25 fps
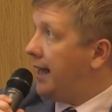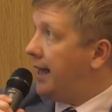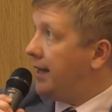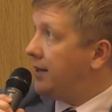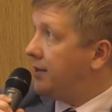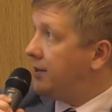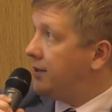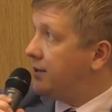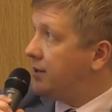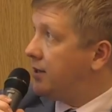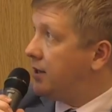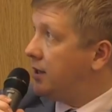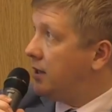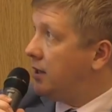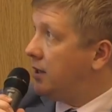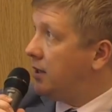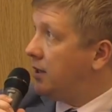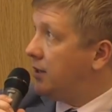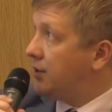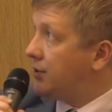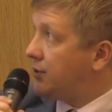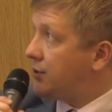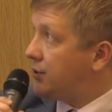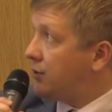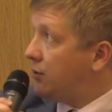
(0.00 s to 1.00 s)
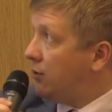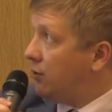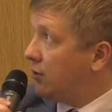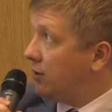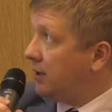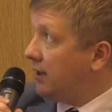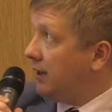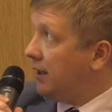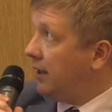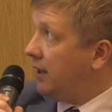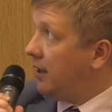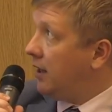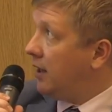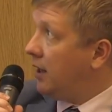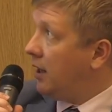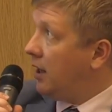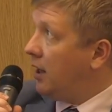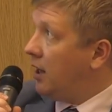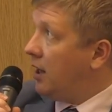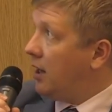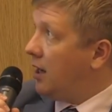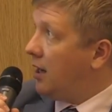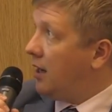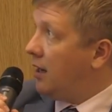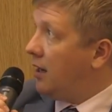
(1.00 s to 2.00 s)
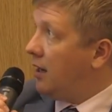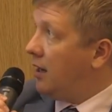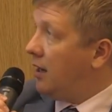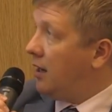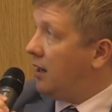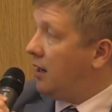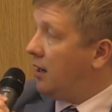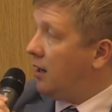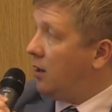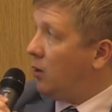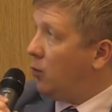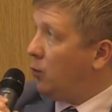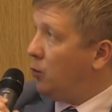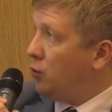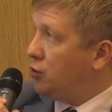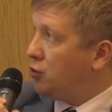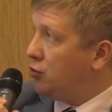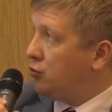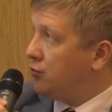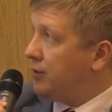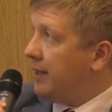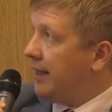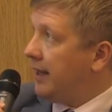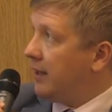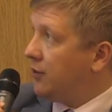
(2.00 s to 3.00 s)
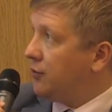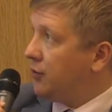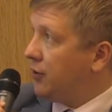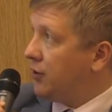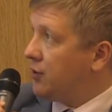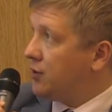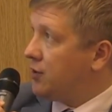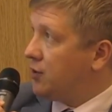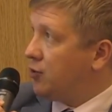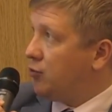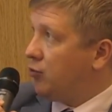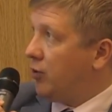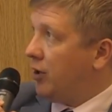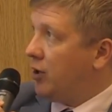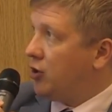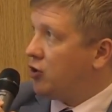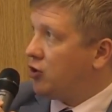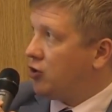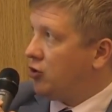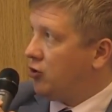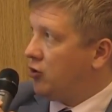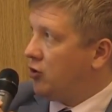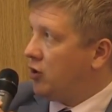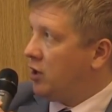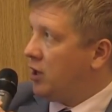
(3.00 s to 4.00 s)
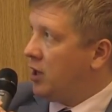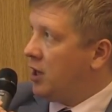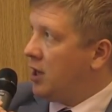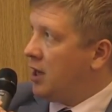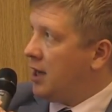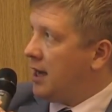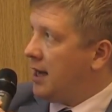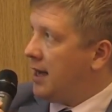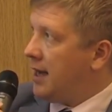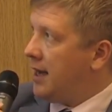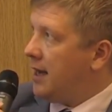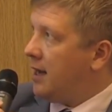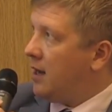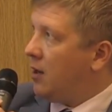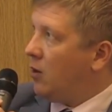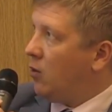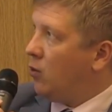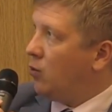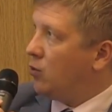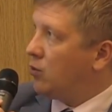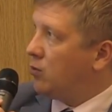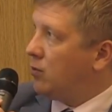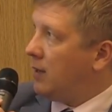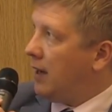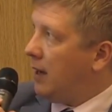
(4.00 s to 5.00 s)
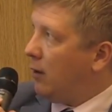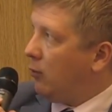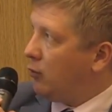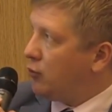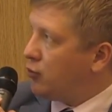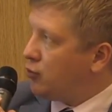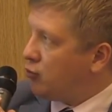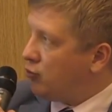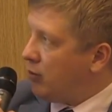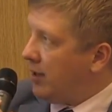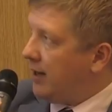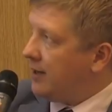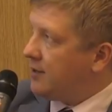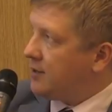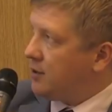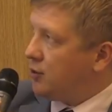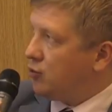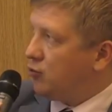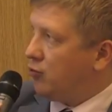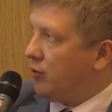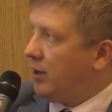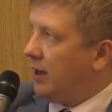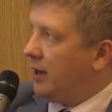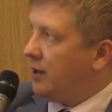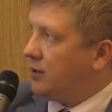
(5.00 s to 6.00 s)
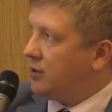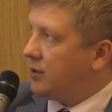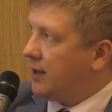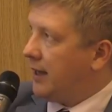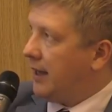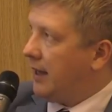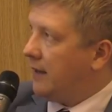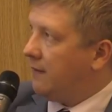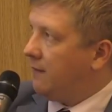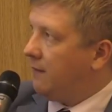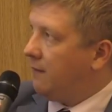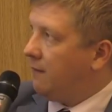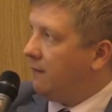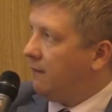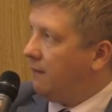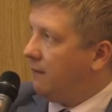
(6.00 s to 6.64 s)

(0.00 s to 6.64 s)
And thirdly, we should take into consideration how our transit rate can